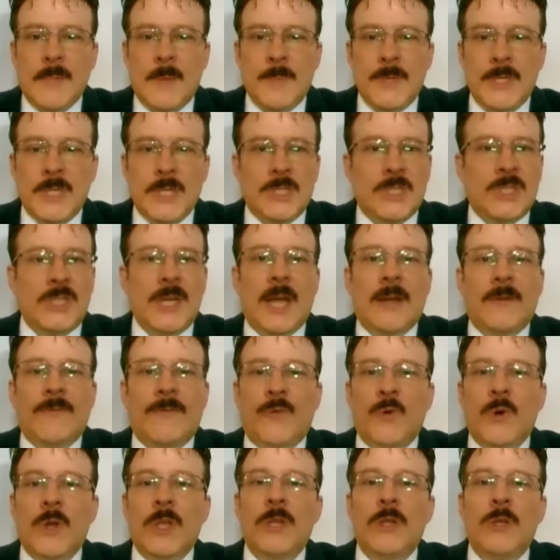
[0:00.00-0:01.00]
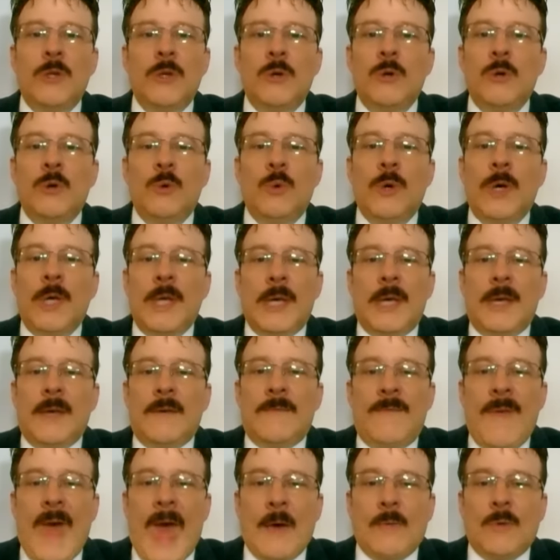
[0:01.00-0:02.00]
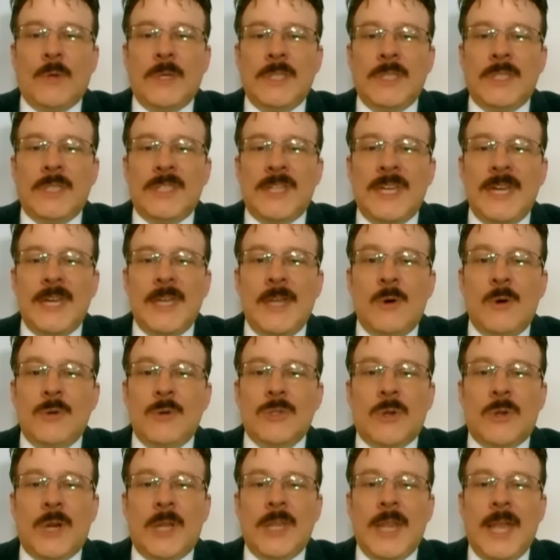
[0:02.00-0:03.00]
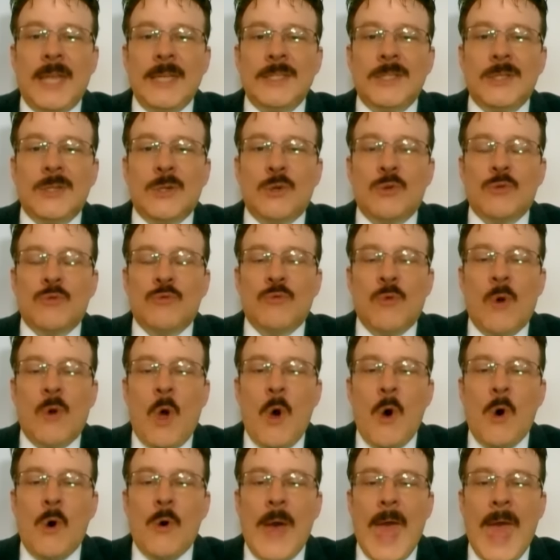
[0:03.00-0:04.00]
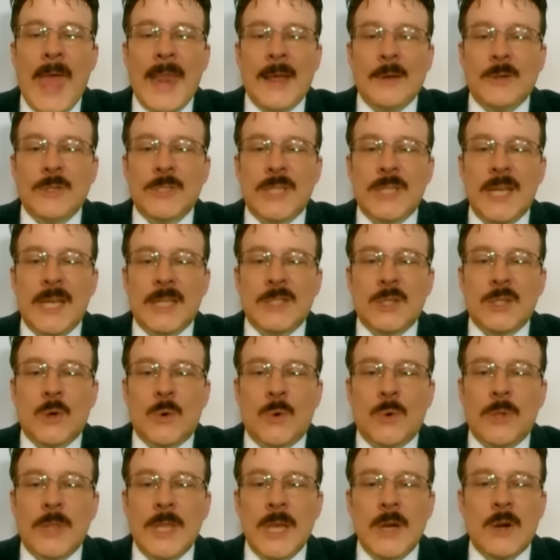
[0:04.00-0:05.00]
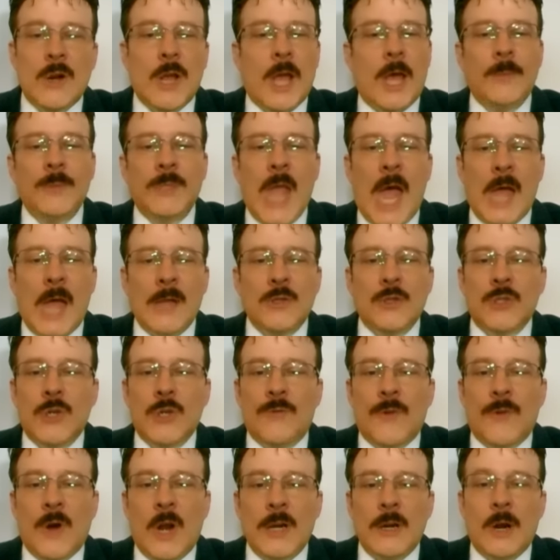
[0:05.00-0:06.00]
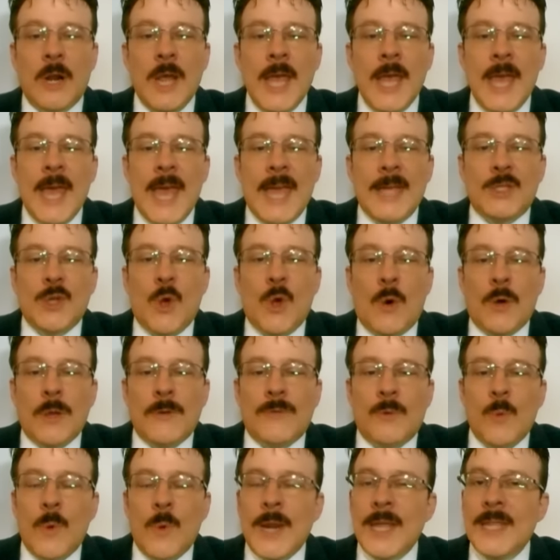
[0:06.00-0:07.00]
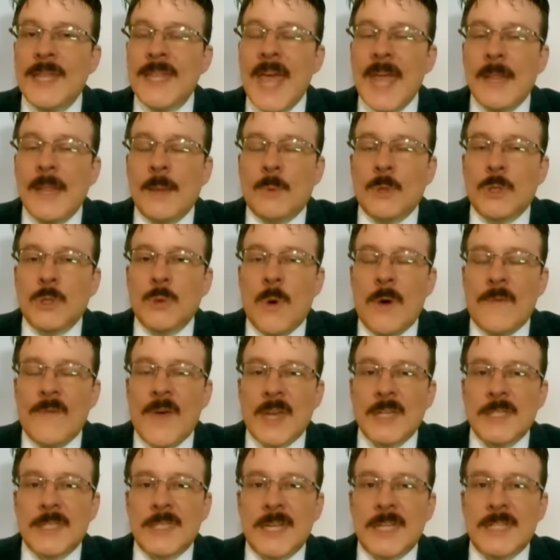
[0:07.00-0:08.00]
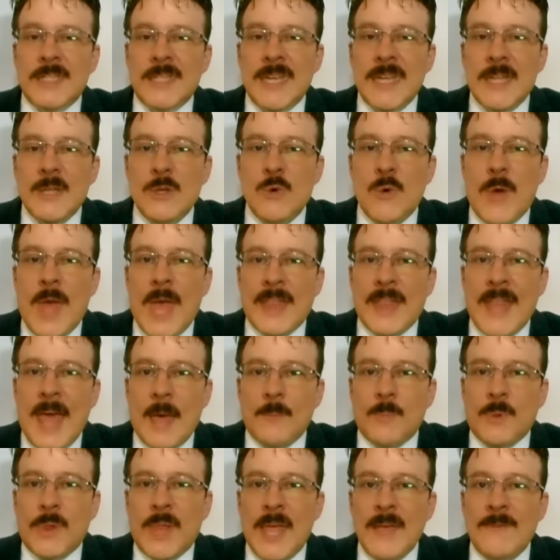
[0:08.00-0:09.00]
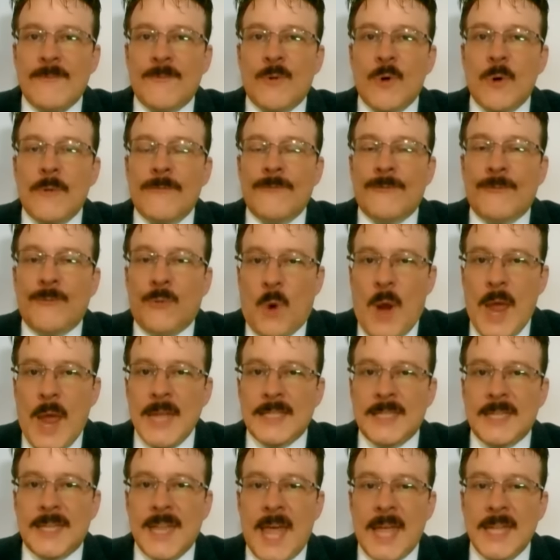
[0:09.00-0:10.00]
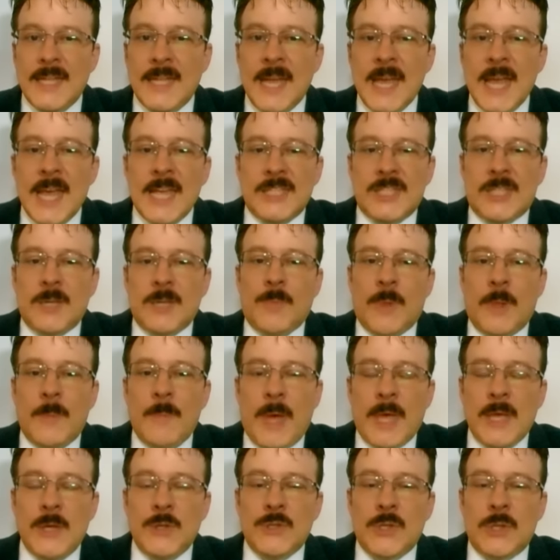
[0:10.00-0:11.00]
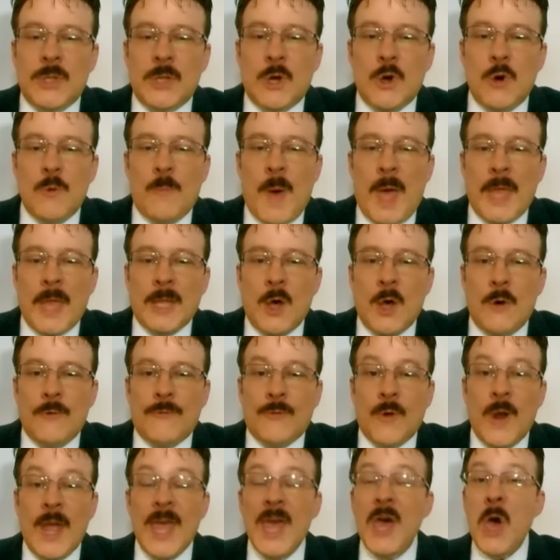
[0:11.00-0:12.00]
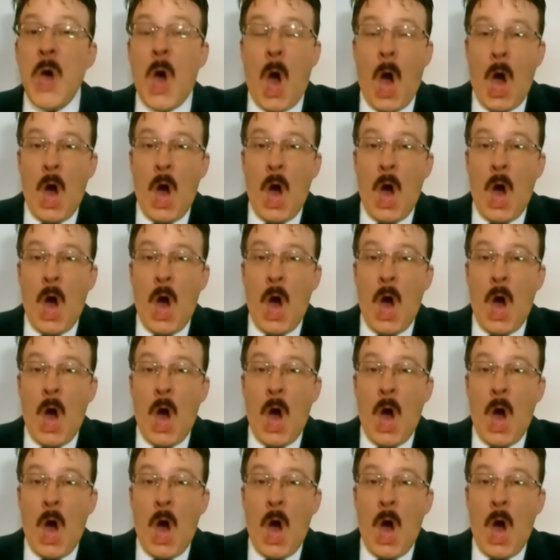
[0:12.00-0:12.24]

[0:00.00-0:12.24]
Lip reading: let me just check for you, Valentino is on a nice little roll. NLCS total of the year, Cubs, Dodgers, over, under. He's going for winning day number 12 out of 16. You get that play for free tonight simply by using the coupon code FREE.